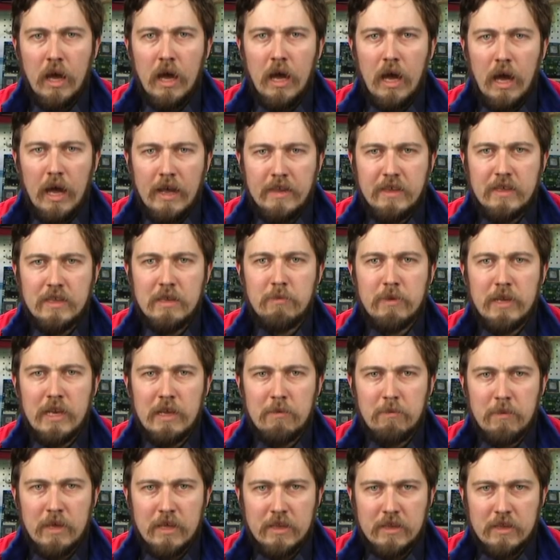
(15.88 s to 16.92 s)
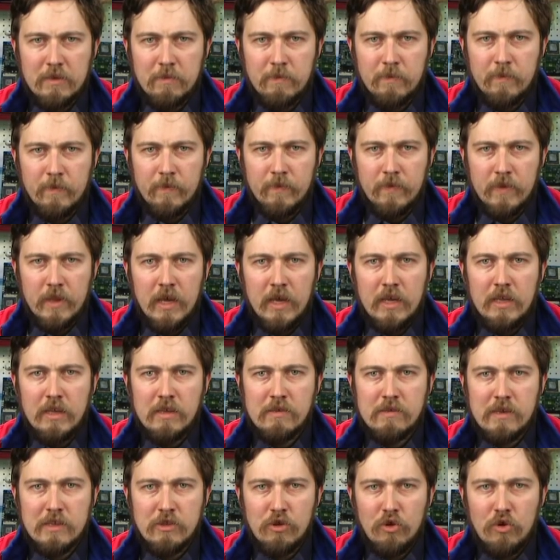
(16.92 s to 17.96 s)
the alternating one.
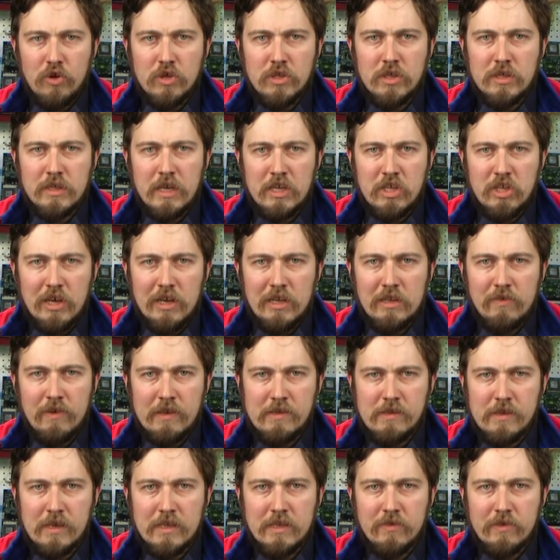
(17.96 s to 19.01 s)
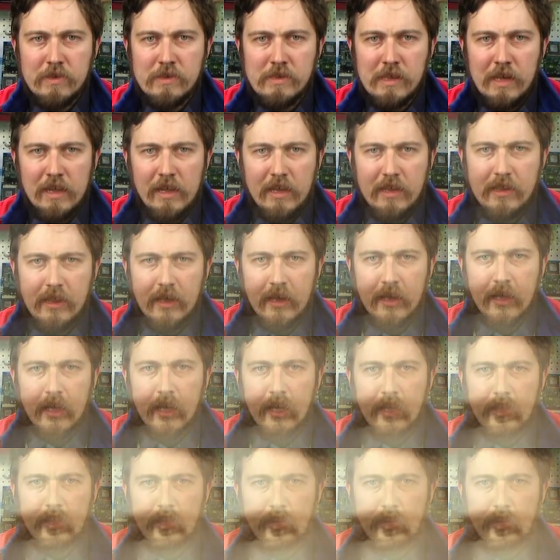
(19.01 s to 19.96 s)
It wasn't long before the beginning of the 20th century